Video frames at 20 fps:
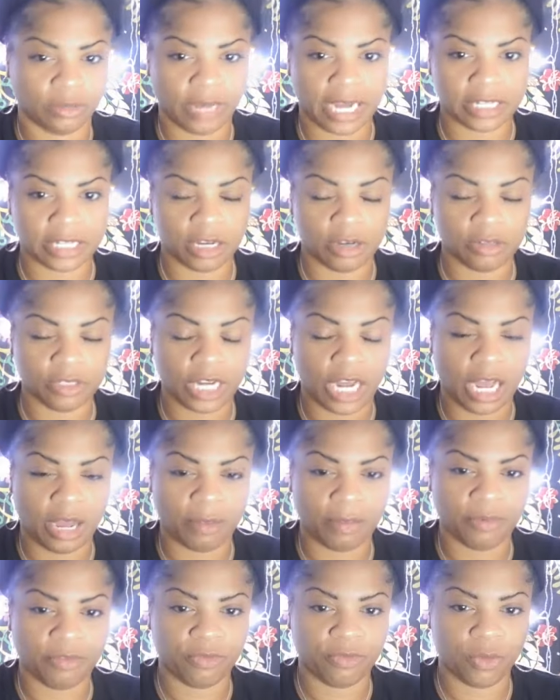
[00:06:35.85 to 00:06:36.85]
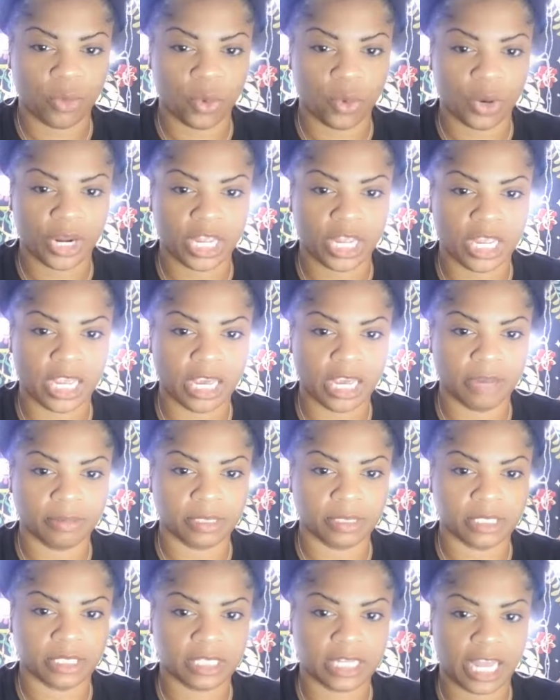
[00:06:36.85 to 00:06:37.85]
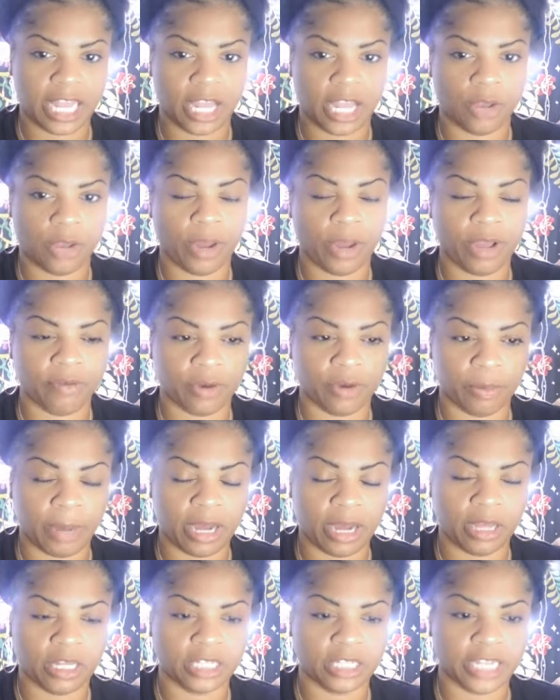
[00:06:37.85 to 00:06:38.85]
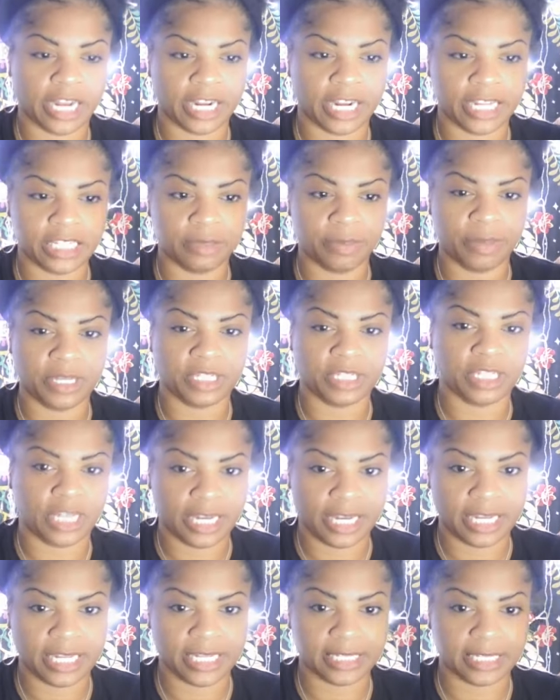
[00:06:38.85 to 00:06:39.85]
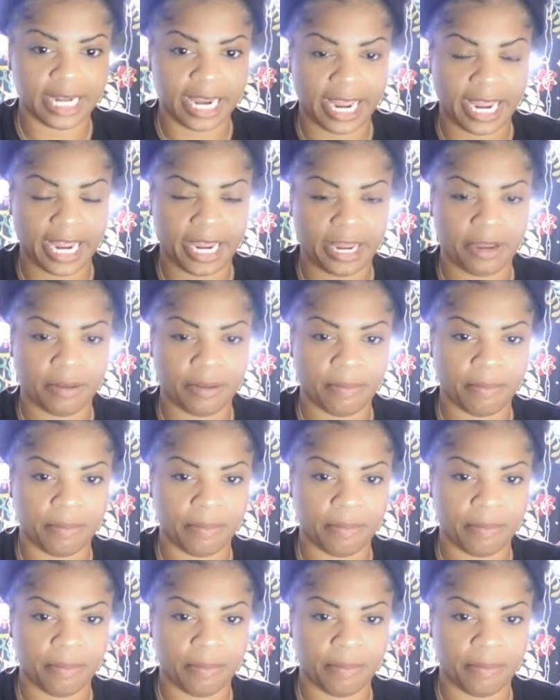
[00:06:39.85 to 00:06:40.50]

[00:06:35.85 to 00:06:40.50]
I told y'all before he kept saying Quavo on my other channel. He's mentioning his name.